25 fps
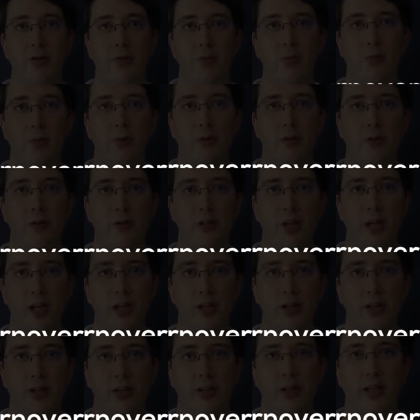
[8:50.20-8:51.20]
or
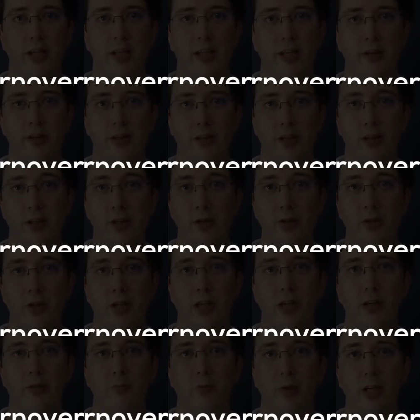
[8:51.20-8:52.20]
organisation, then there's
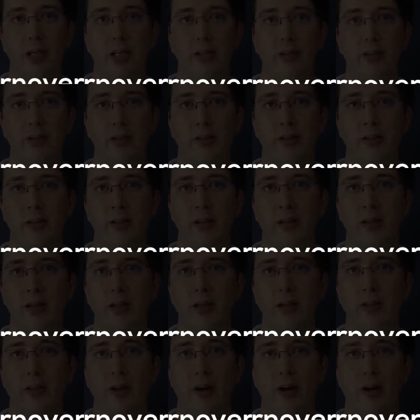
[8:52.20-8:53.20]
usually a reason,
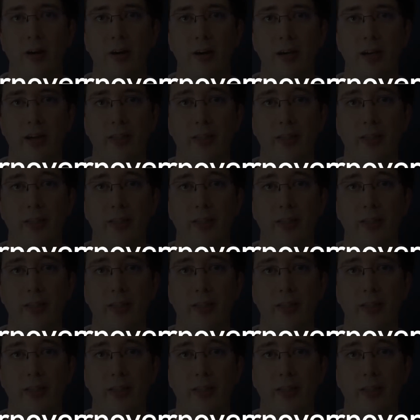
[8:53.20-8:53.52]
and the higher